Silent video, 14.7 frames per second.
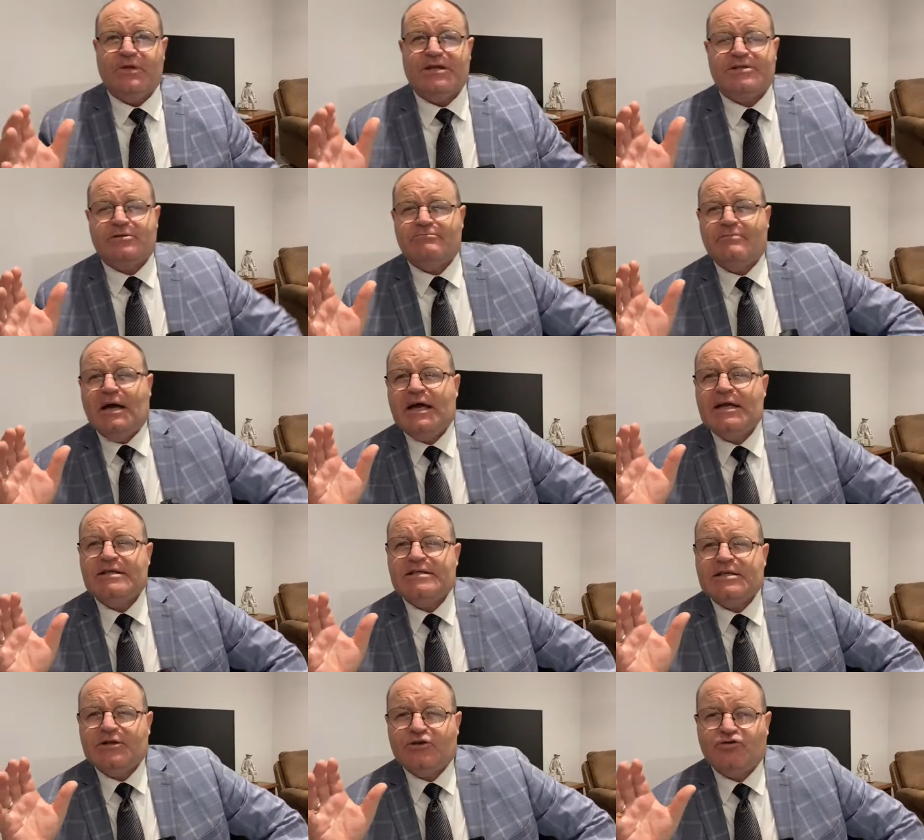it's
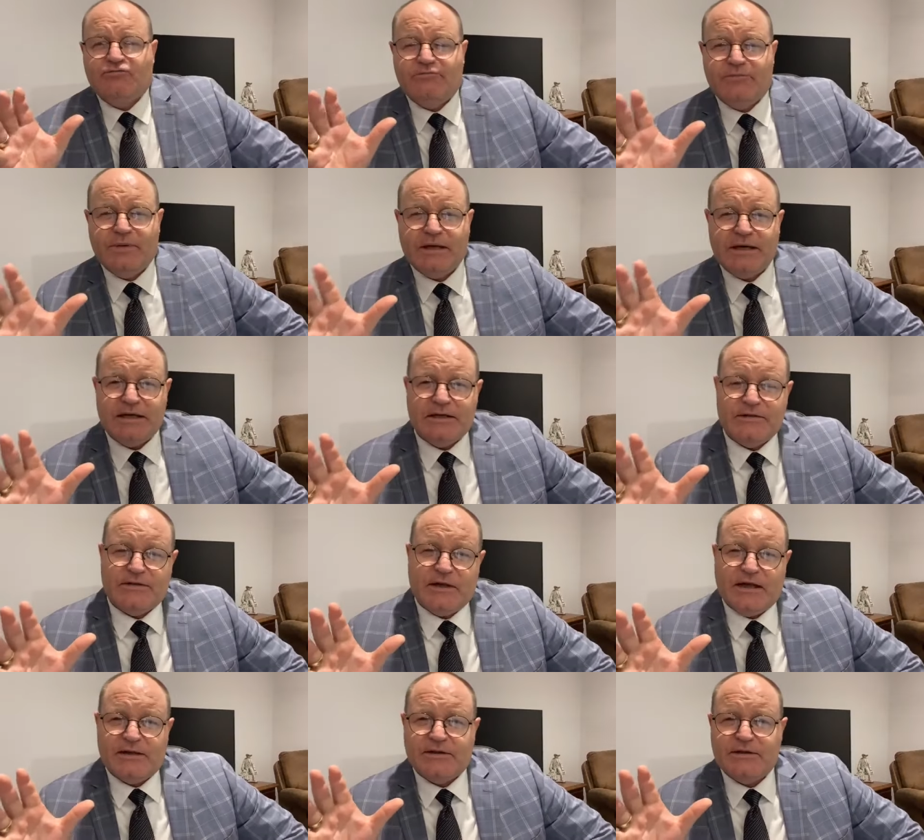amazing to me
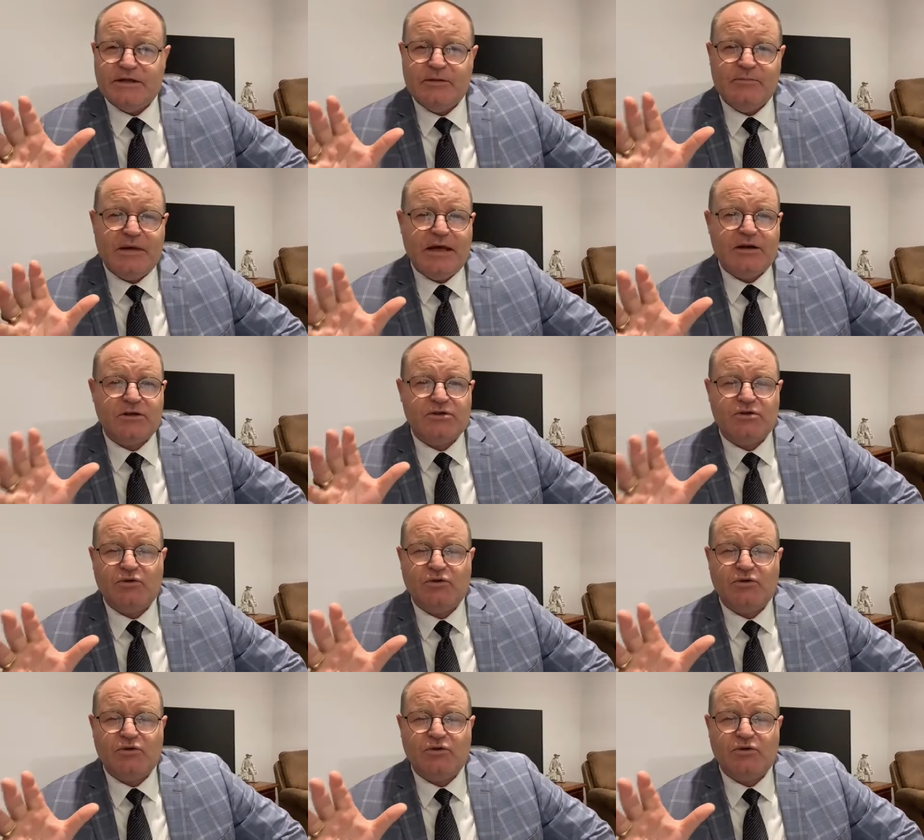that the amount of